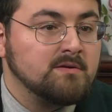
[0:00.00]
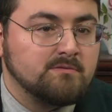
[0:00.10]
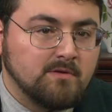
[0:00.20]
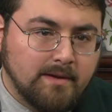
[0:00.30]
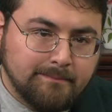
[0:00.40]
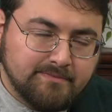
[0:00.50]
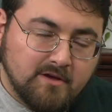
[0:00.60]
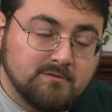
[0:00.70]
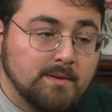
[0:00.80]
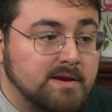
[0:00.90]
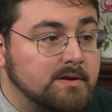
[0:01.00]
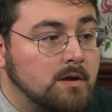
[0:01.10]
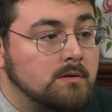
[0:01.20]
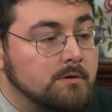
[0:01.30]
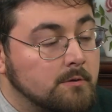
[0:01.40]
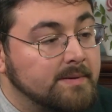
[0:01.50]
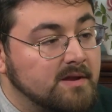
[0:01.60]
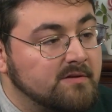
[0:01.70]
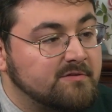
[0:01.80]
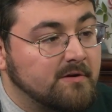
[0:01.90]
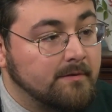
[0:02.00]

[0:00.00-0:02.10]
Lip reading: So that does make it a little bit easier.